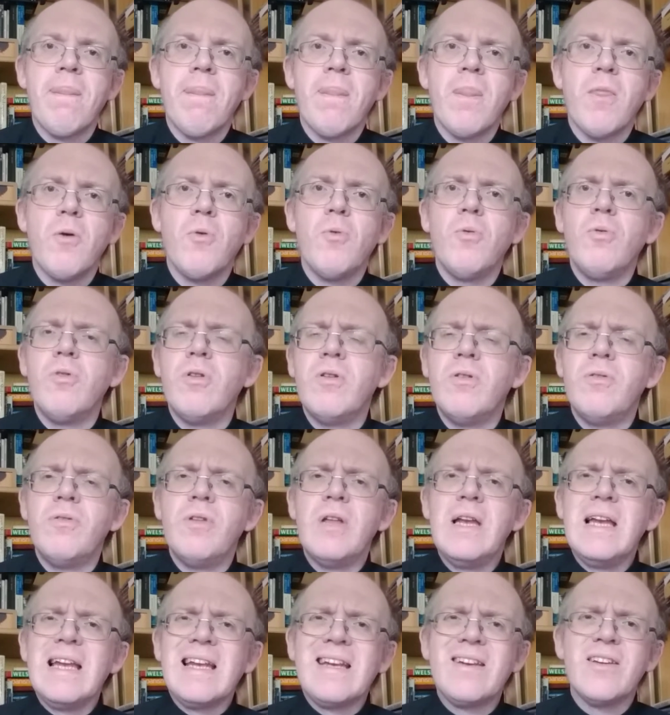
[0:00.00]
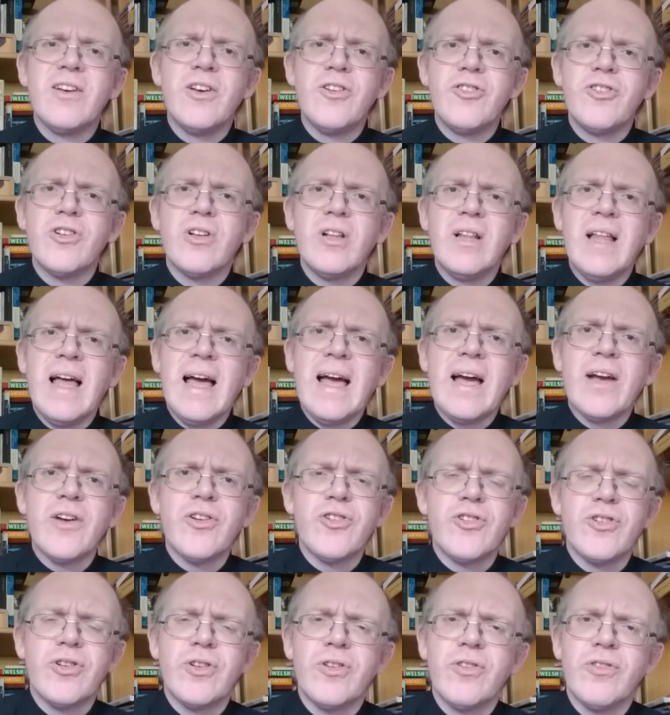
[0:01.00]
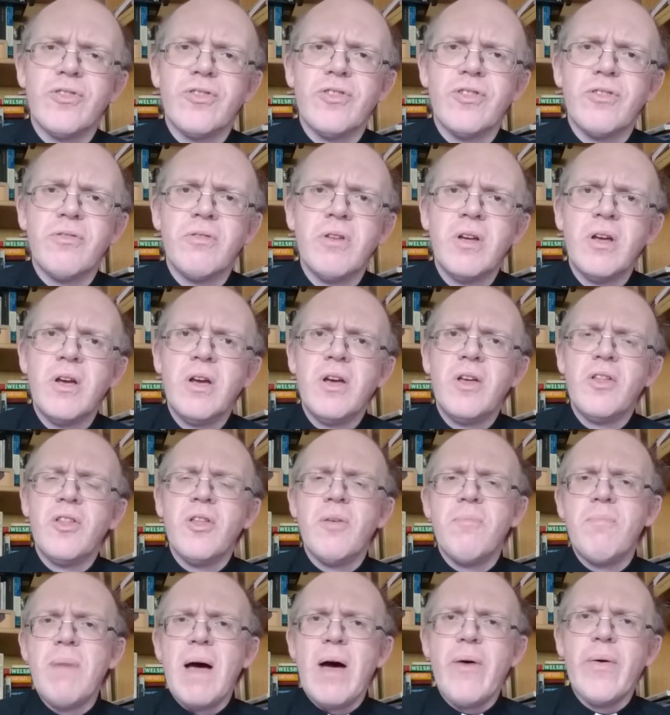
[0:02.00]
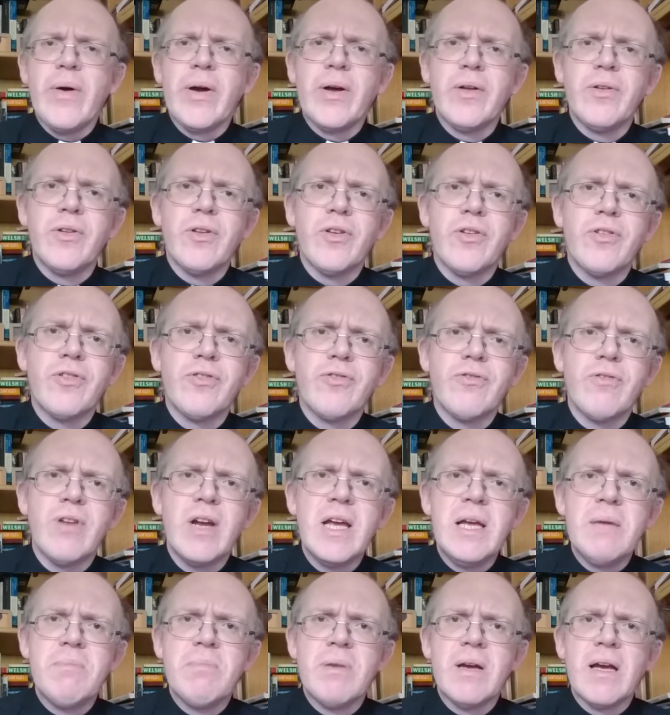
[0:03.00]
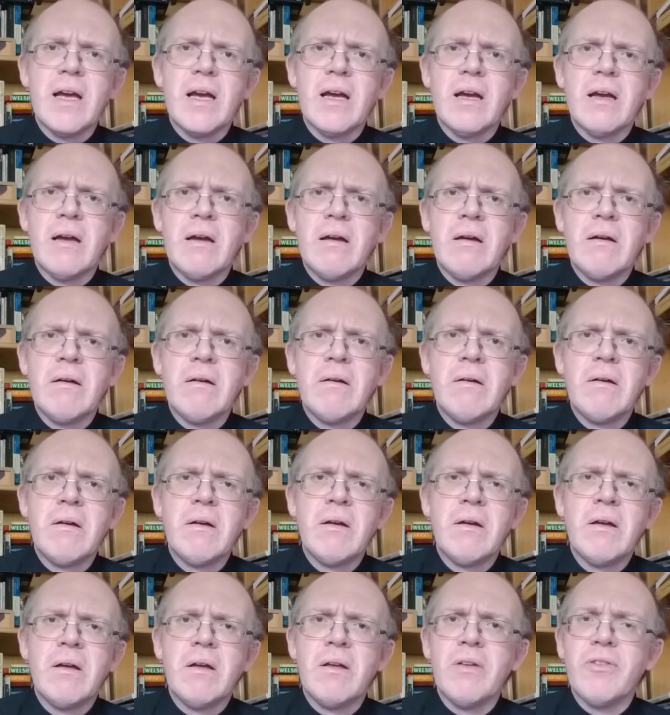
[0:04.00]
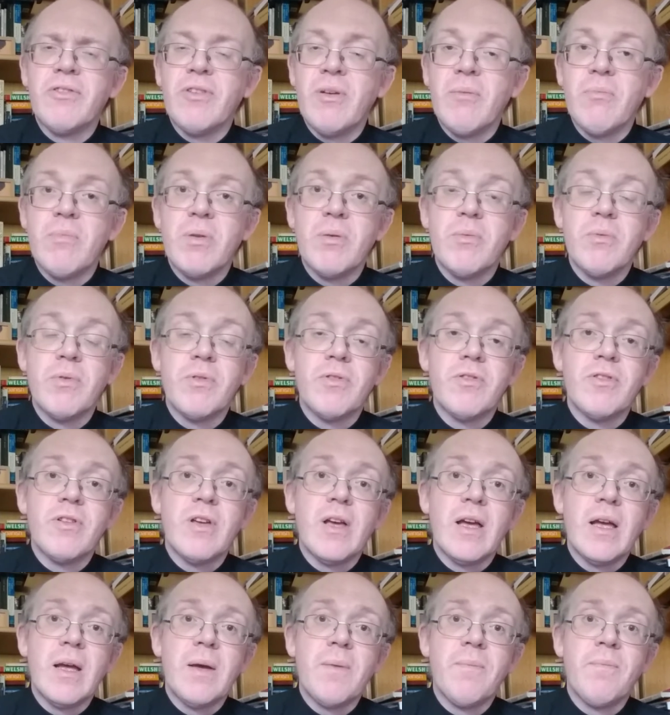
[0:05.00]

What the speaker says: All the liturgical actions, the bowing and the scraping, as some people would say.